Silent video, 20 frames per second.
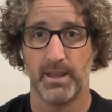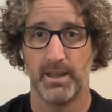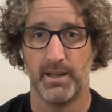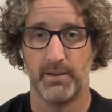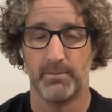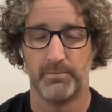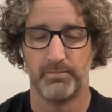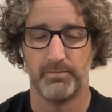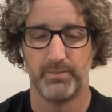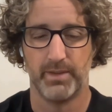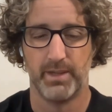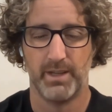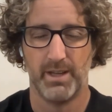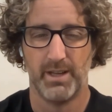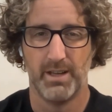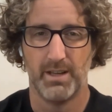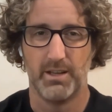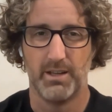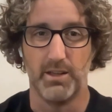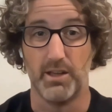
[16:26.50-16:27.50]
Um,
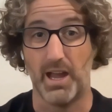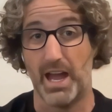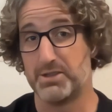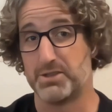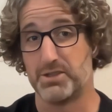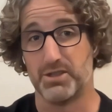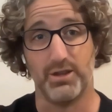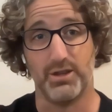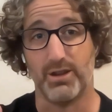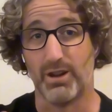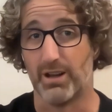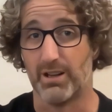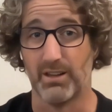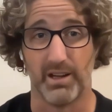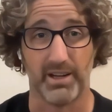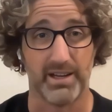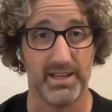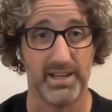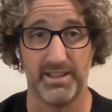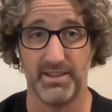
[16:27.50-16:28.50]
as you know,
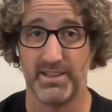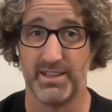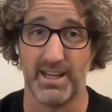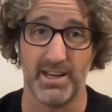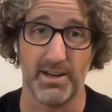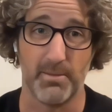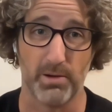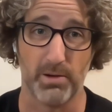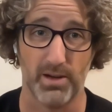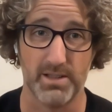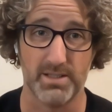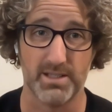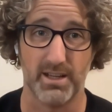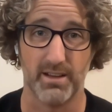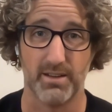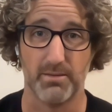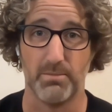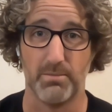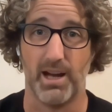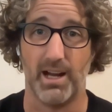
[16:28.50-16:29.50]
like in the enterprise end
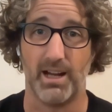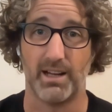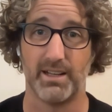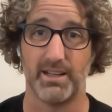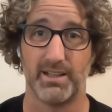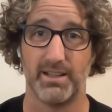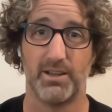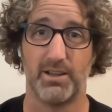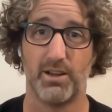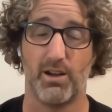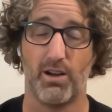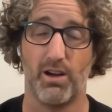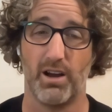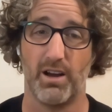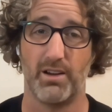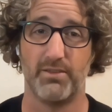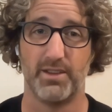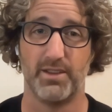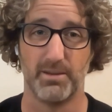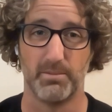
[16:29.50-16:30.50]
of the market, you're kind
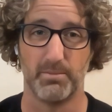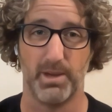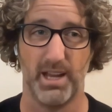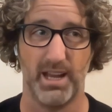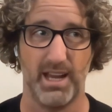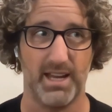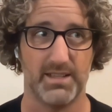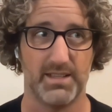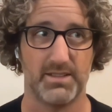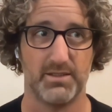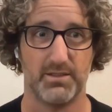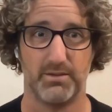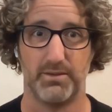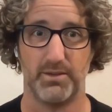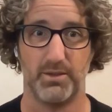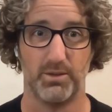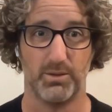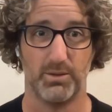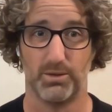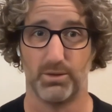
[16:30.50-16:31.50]
of at the behest of
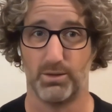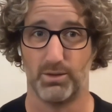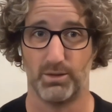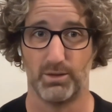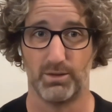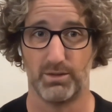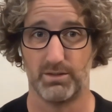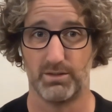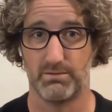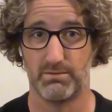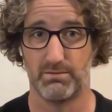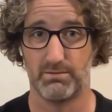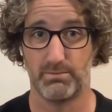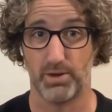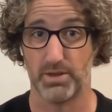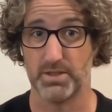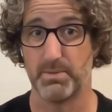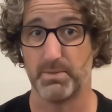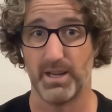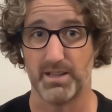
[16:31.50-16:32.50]
your
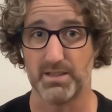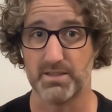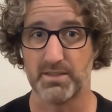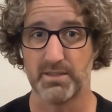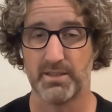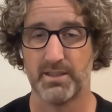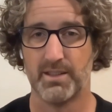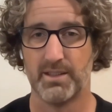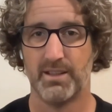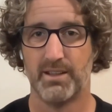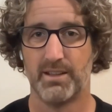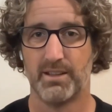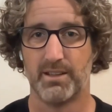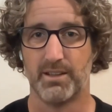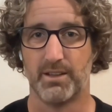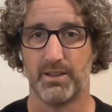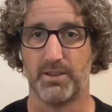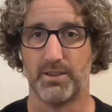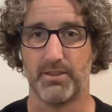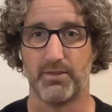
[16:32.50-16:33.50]
prospects.
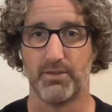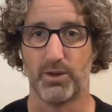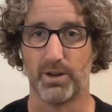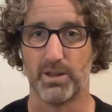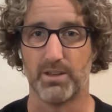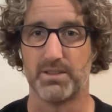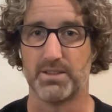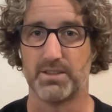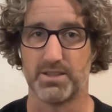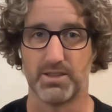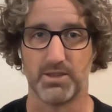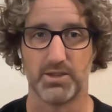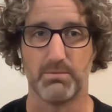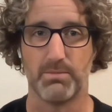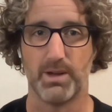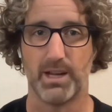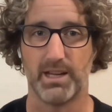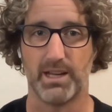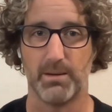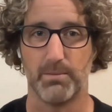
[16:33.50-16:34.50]
They've got a
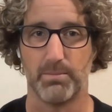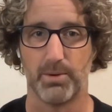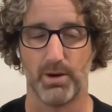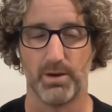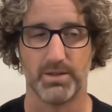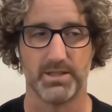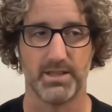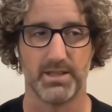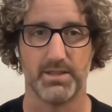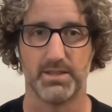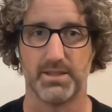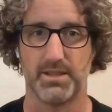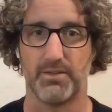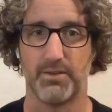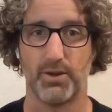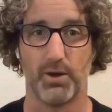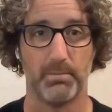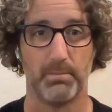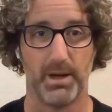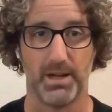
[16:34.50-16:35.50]
decision-making process, they've
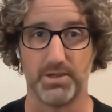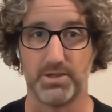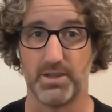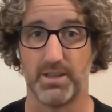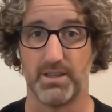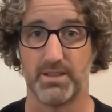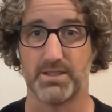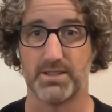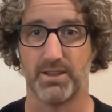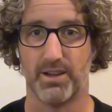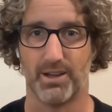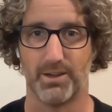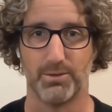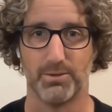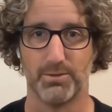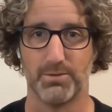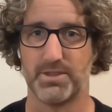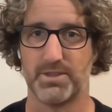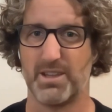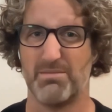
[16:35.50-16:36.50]
got budgeting
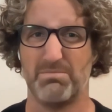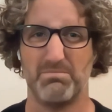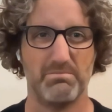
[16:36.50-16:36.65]
cycles.